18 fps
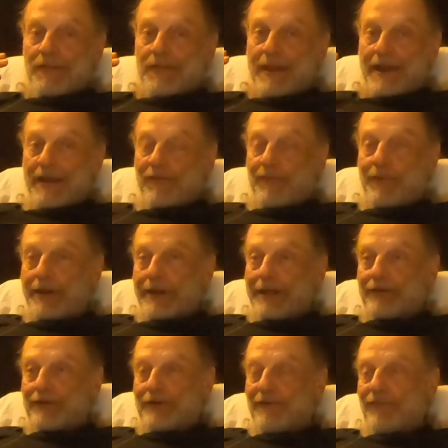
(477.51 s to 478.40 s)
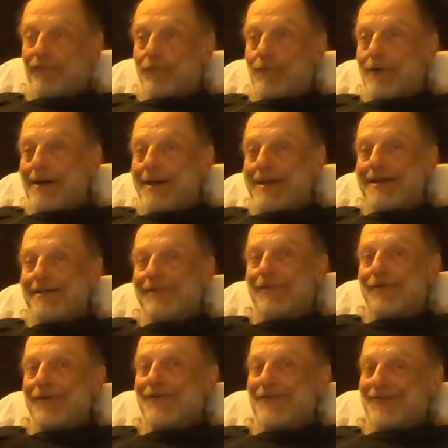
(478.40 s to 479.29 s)
The explanation of why I
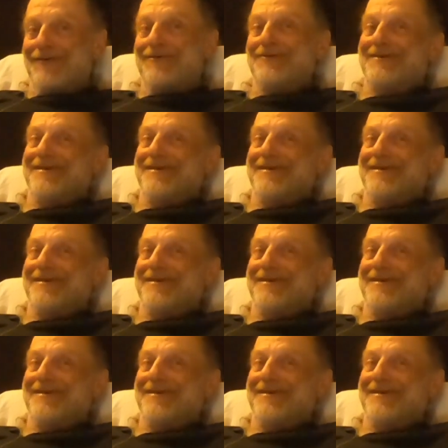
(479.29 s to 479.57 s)
look so